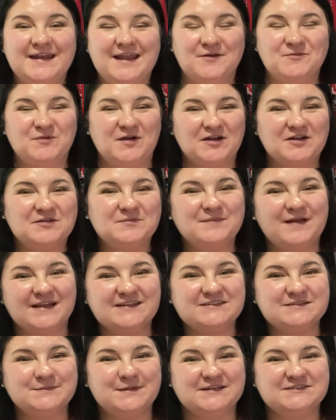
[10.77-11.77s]
and welcome
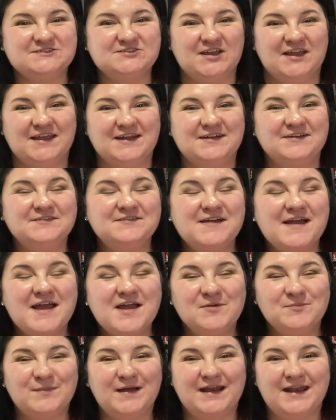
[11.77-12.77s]
back to my channel.
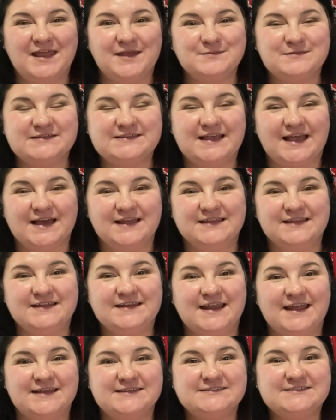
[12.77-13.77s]
My name is
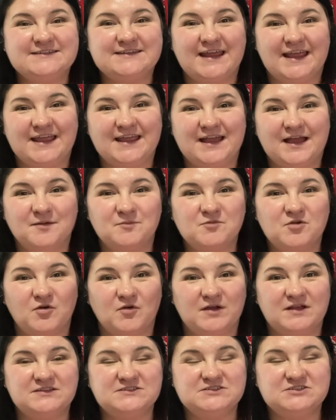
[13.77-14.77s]
Ellen, and today I'm
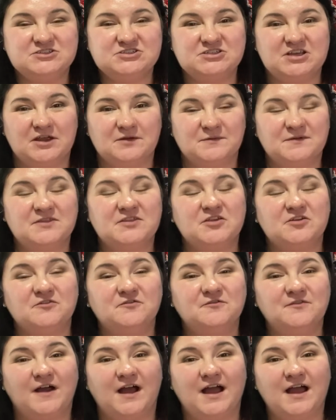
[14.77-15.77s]
going to share with you
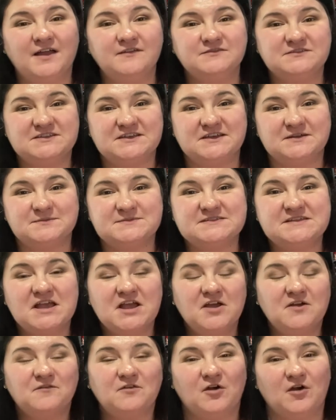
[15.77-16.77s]
5 tips
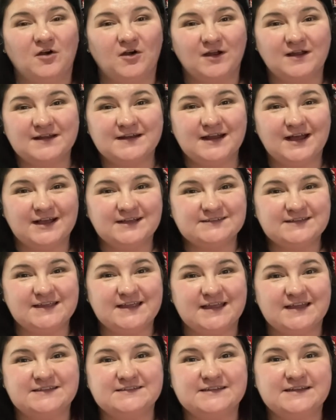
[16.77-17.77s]
for
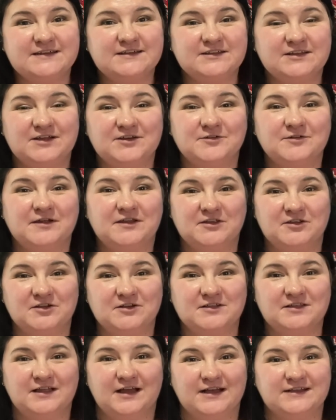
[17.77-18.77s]
organizing and decluttering your
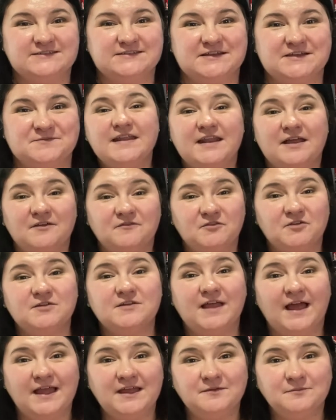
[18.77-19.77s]
closet. Now, if you're
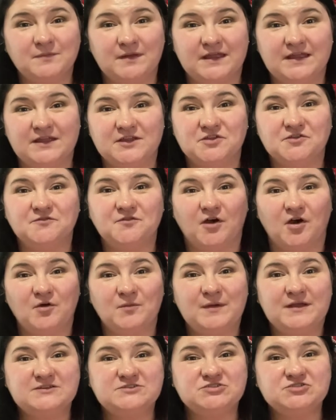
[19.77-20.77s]
like me, you've
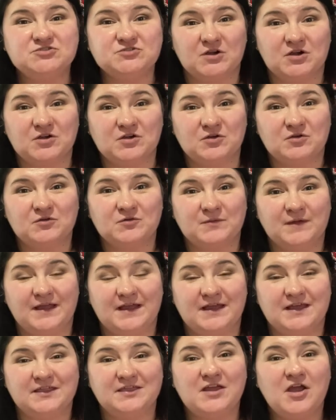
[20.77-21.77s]
always struggled
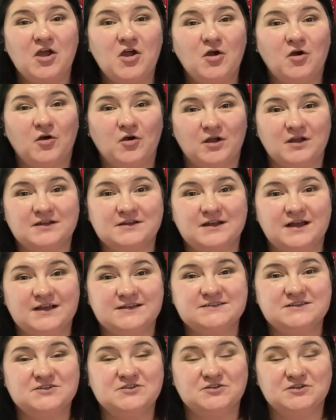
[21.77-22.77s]
with
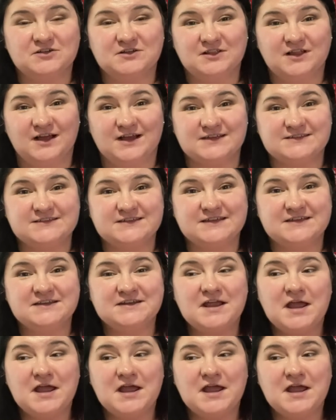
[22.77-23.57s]
organizing your closet.